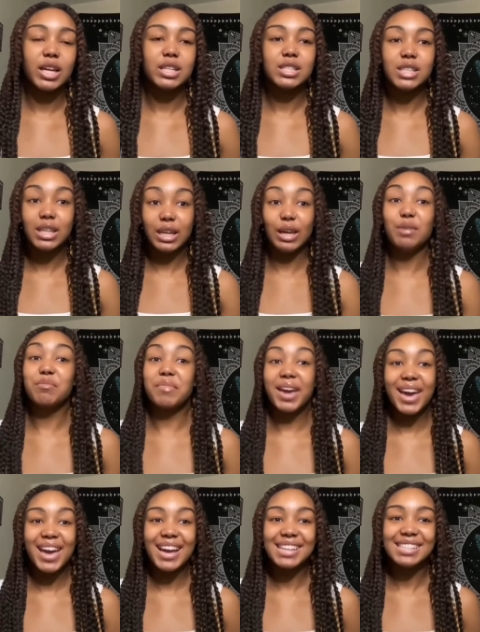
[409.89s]
And she get
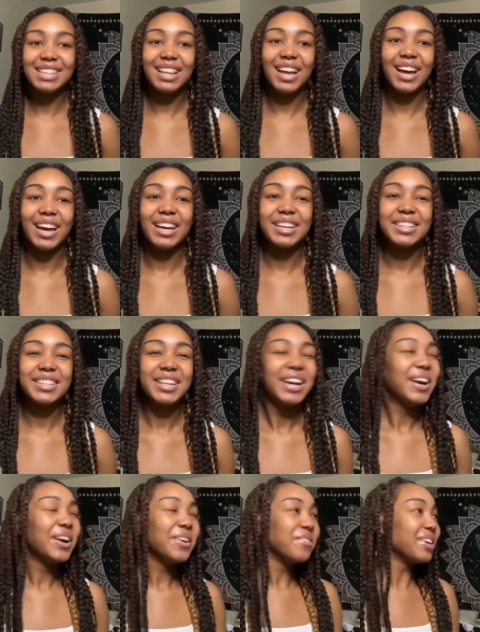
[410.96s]
mad. She like,
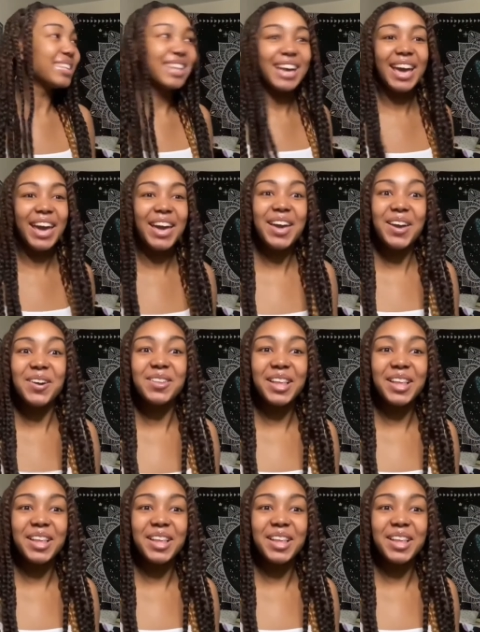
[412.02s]
what the hell?